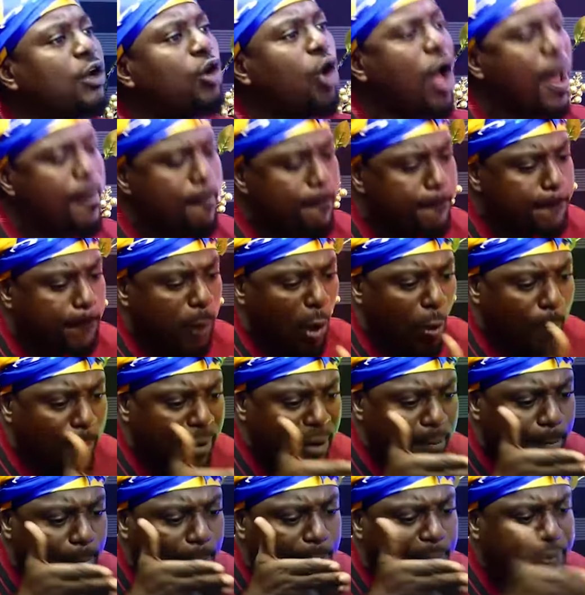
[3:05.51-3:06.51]

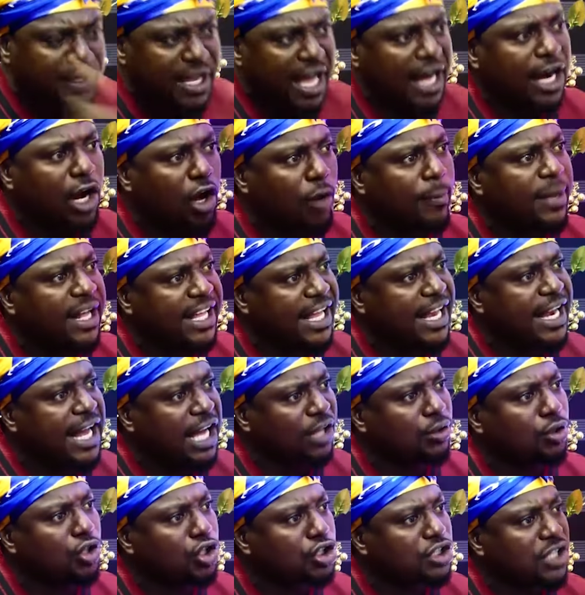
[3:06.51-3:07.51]
obe beer or by an
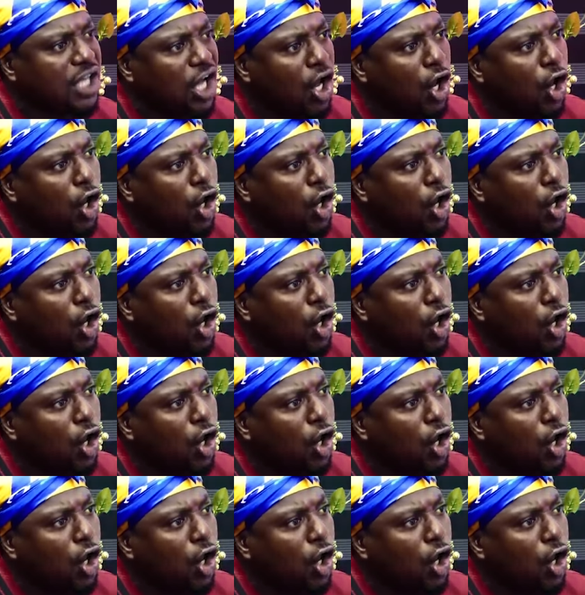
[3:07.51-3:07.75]
agency